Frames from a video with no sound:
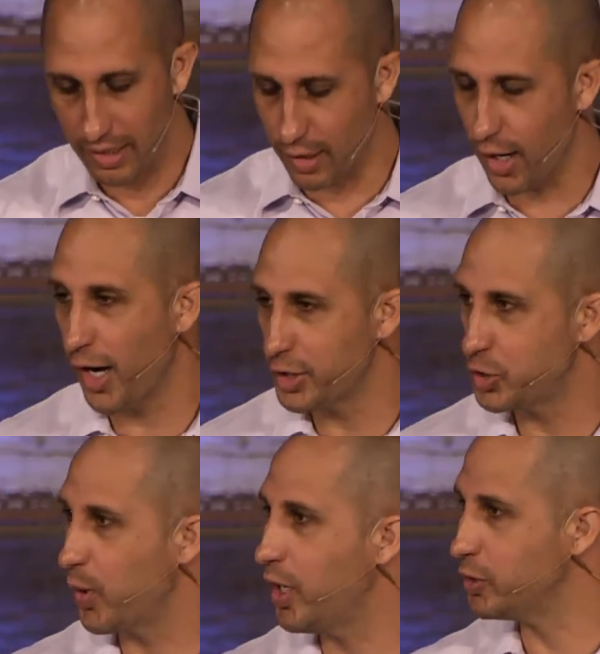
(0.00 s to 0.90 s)
God
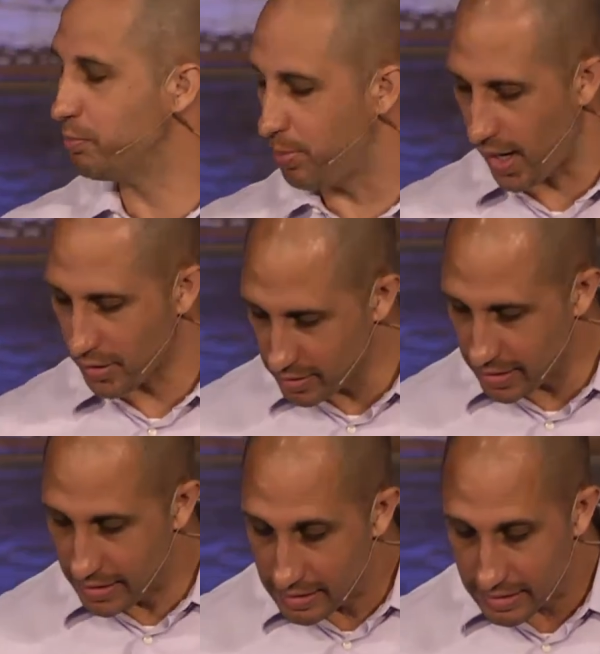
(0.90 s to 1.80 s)
dwelled
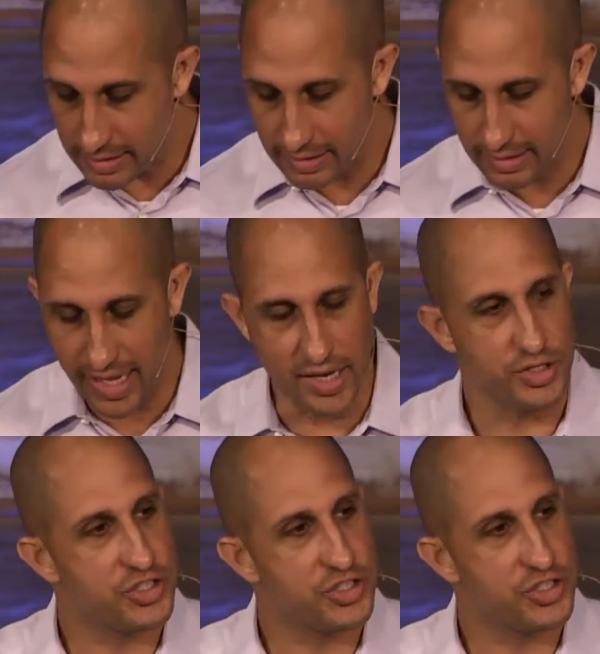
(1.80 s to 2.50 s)
bodily and